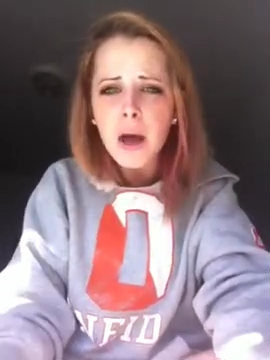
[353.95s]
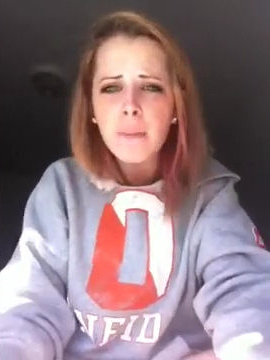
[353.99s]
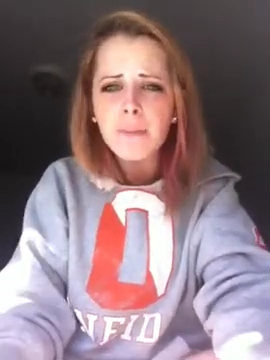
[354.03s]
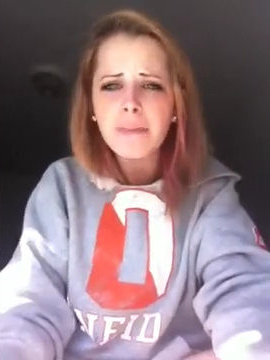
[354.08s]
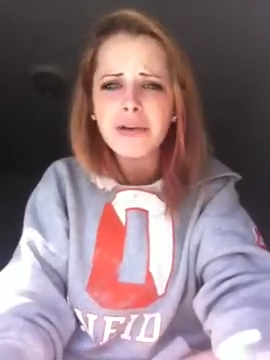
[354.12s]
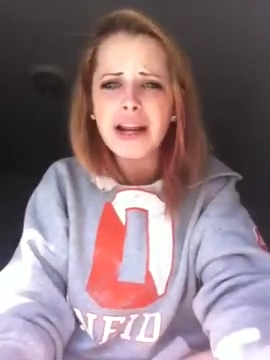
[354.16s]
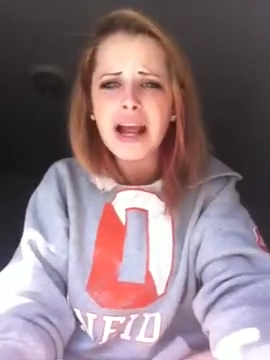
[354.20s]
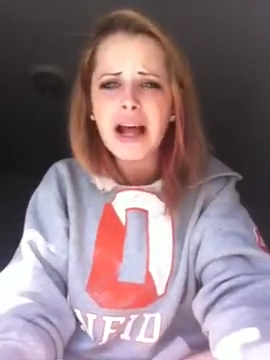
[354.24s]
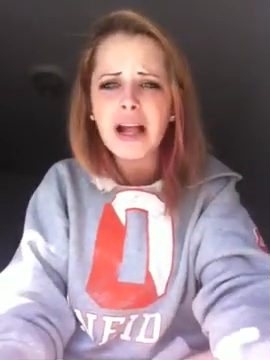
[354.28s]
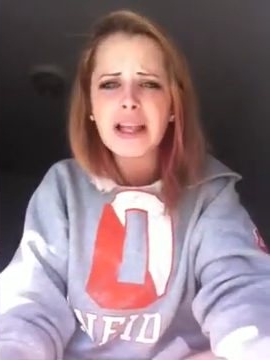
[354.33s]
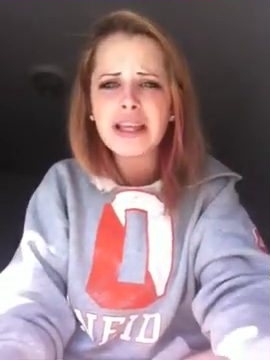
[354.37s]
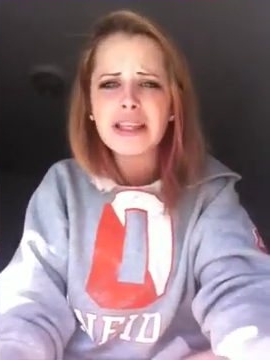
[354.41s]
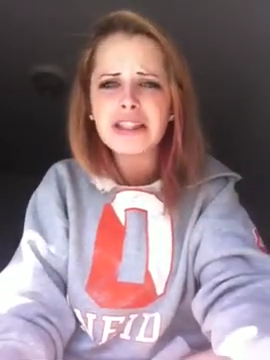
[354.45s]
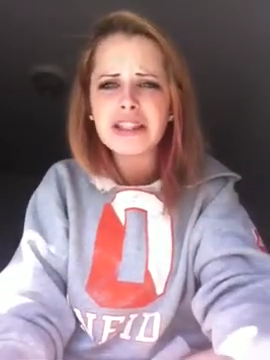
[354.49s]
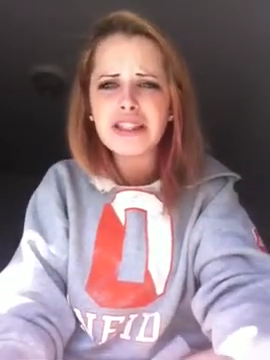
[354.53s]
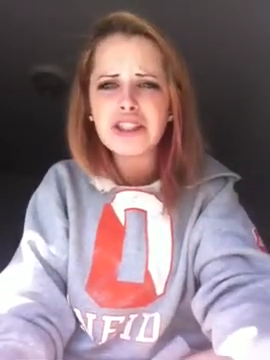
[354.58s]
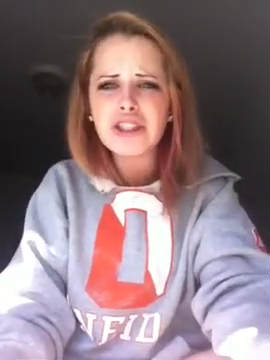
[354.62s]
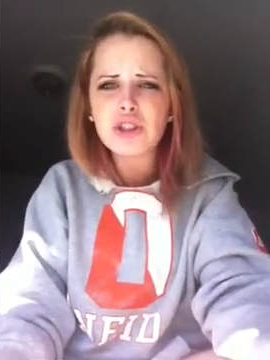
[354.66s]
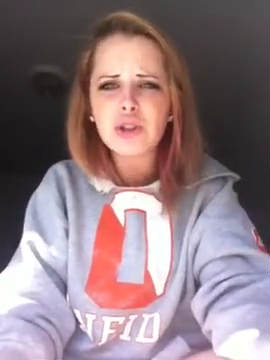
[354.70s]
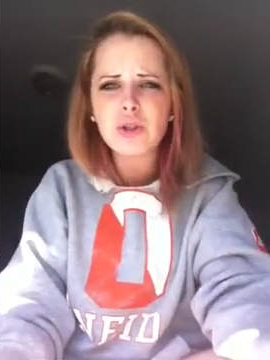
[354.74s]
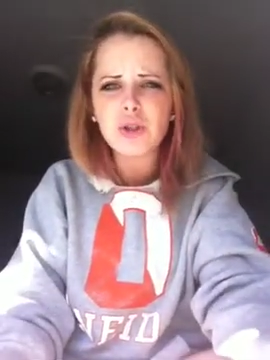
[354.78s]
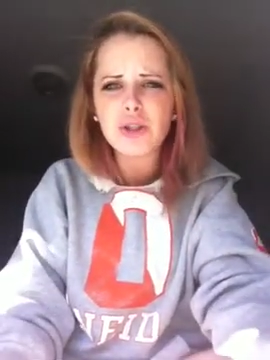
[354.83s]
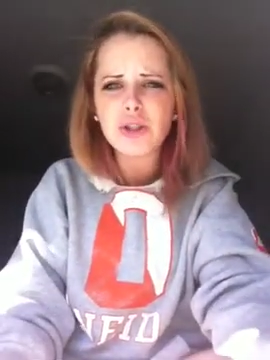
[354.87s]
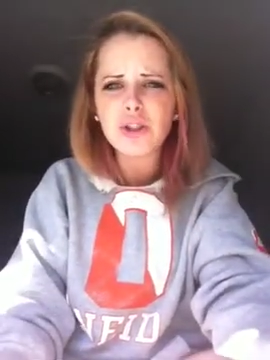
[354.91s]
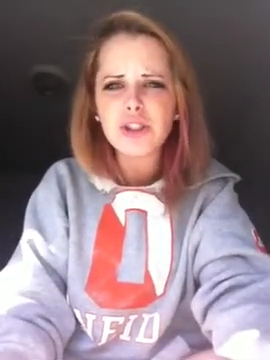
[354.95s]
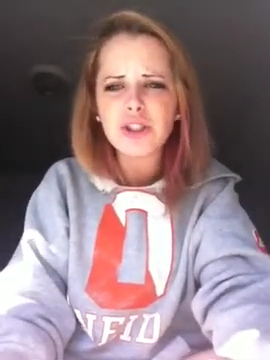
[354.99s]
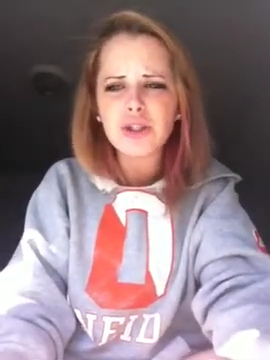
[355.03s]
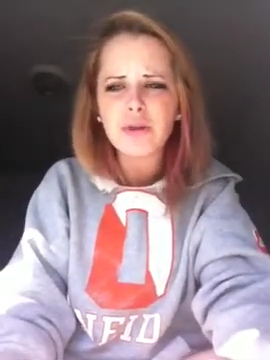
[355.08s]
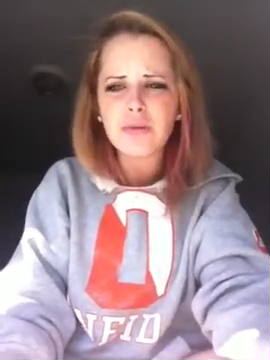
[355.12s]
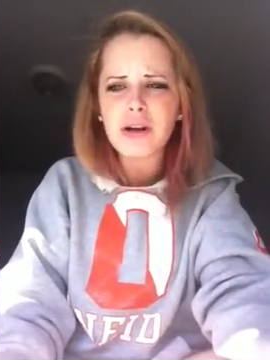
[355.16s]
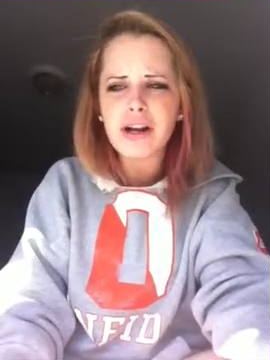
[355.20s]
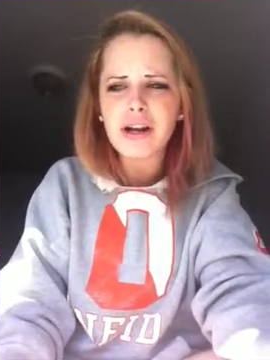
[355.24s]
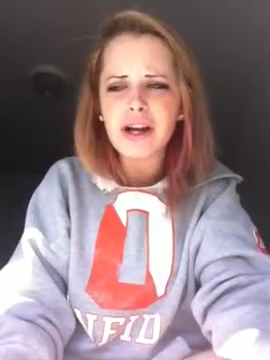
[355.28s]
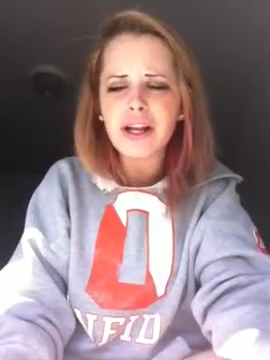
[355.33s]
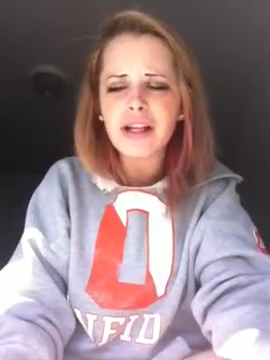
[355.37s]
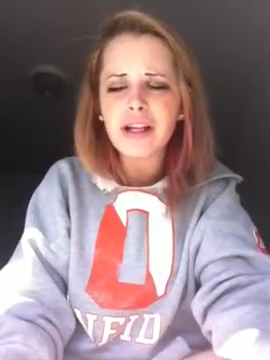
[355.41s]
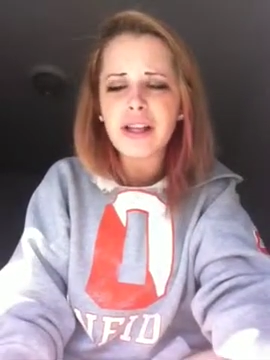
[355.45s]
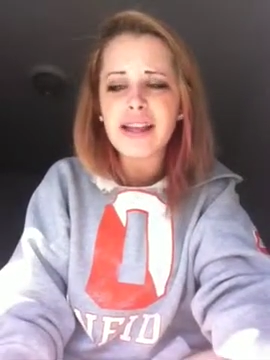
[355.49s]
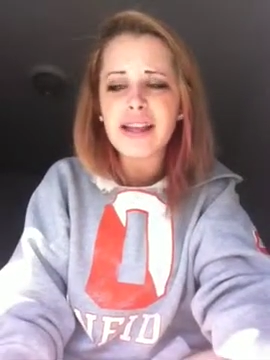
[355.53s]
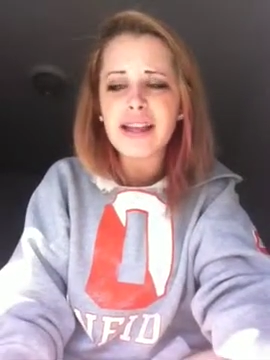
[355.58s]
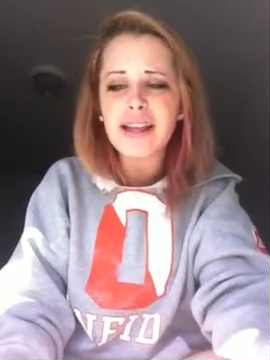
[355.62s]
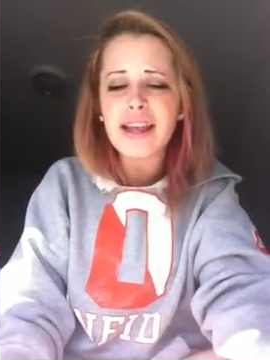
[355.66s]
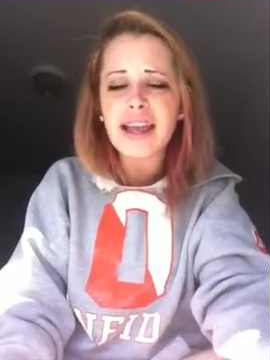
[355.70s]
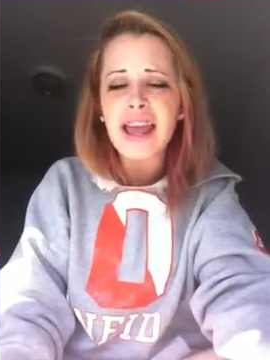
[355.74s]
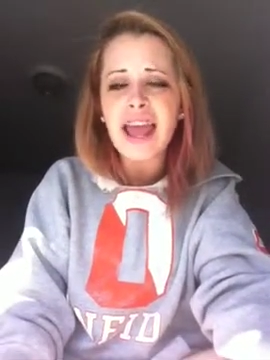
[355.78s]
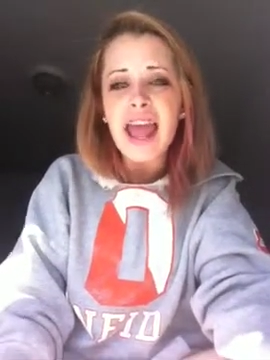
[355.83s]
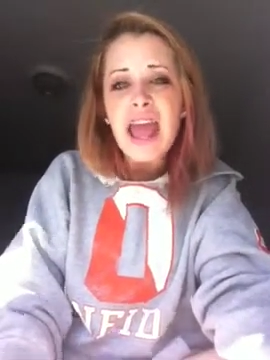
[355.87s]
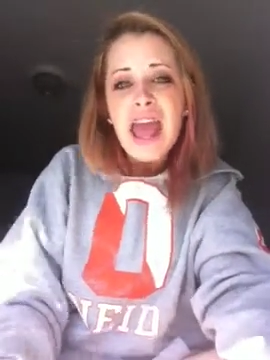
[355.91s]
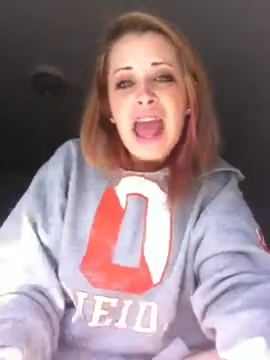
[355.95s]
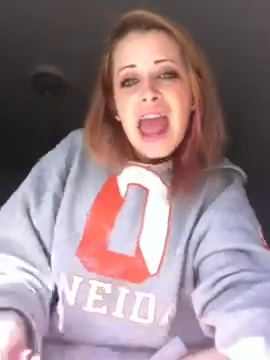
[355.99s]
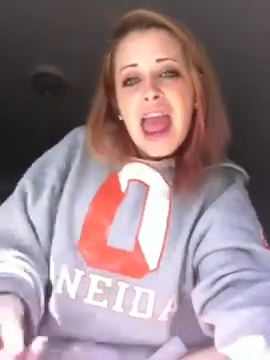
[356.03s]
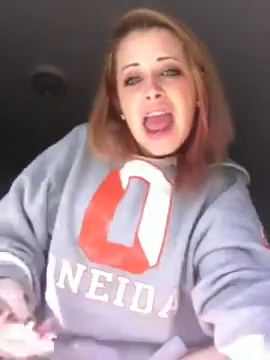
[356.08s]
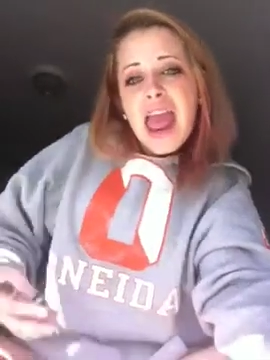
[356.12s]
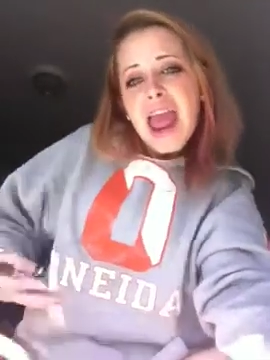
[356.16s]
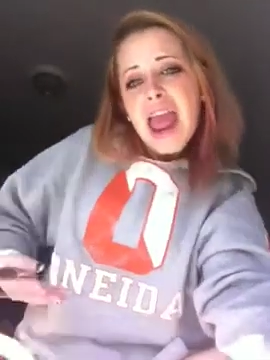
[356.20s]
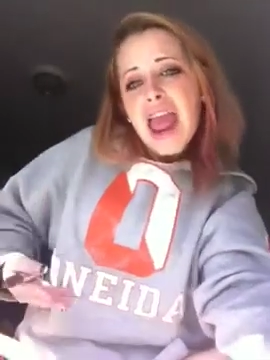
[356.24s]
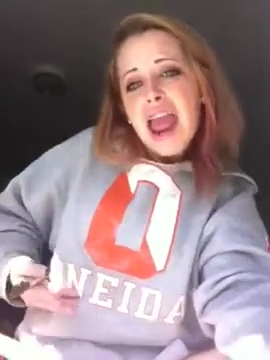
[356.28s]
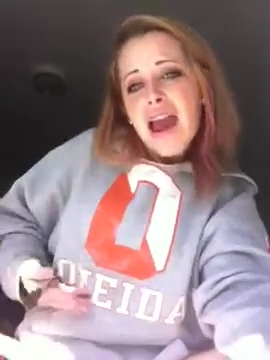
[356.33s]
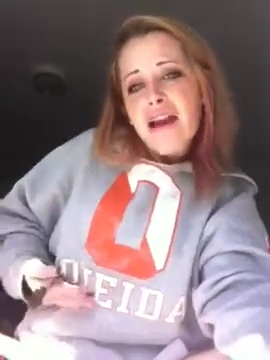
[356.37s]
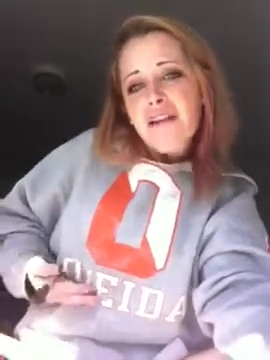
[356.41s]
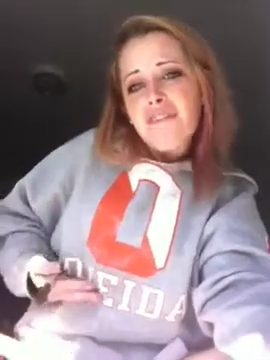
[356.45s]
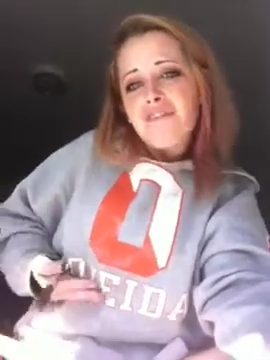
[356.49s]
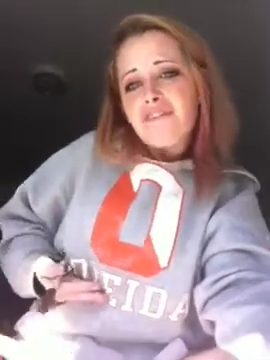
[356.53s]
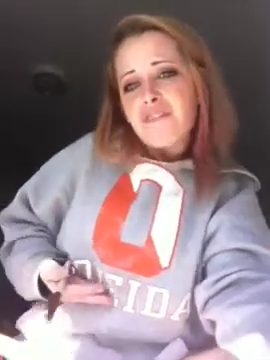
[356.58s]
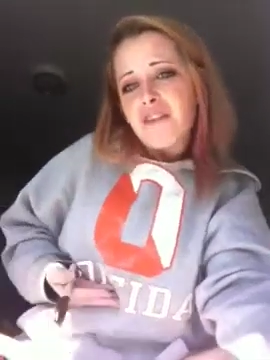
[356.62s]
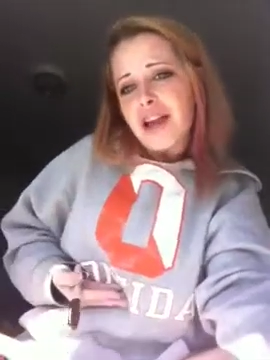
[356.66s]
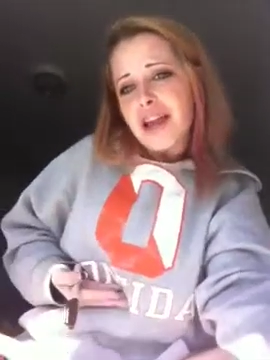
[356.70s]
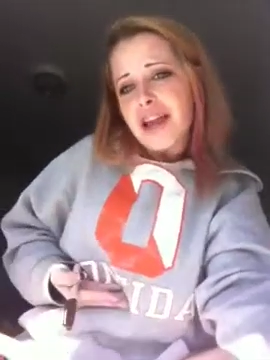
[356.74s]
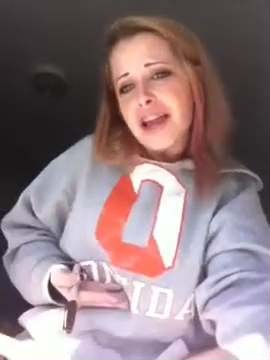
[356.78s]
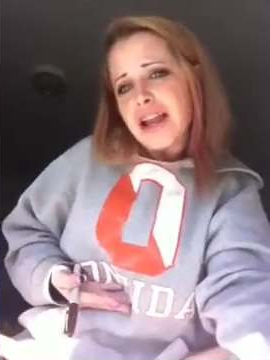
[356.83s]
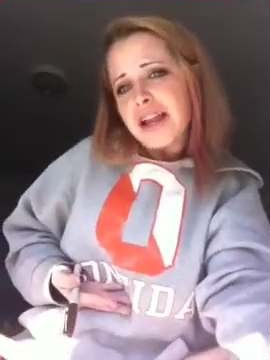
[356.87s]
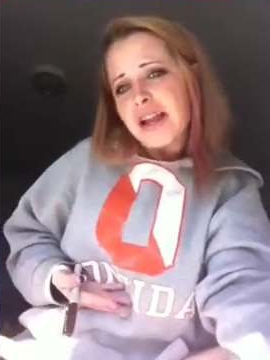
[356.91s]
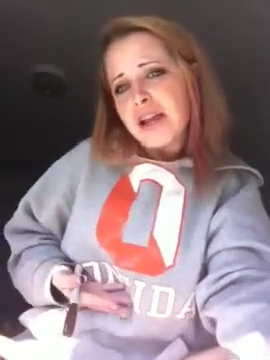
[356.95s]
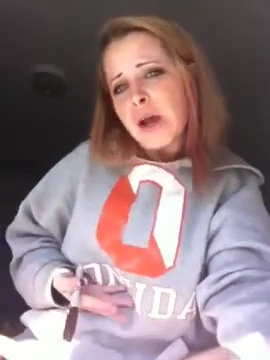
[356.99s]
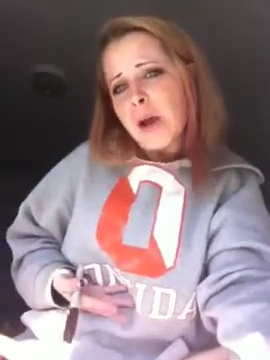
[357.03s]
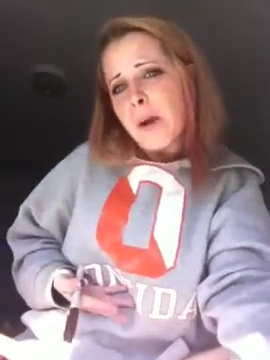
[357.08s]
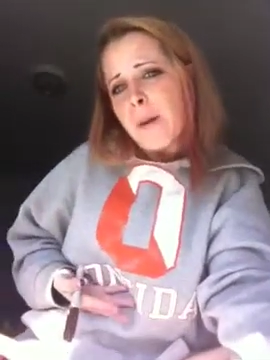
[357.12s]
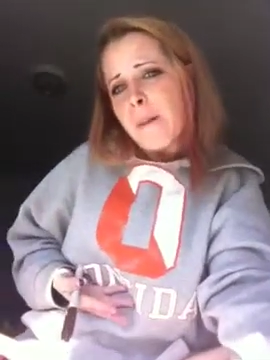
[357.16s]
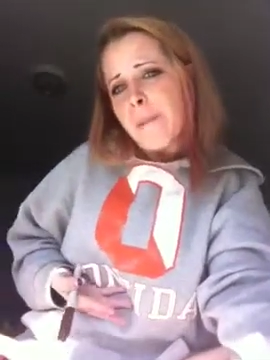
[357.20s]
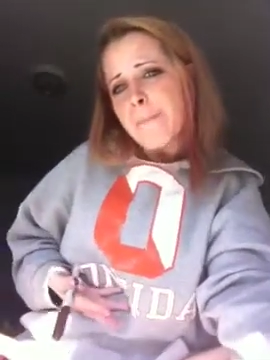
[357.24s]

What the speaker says: But now, like, these girls are wearing, like, half, like,